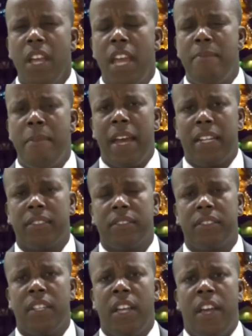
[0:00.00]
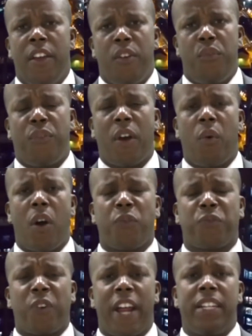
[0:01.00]
Amen. Very well,
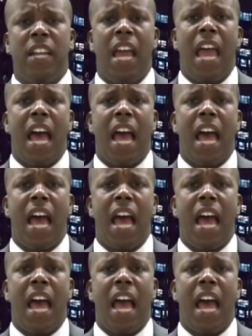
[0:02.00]
friend,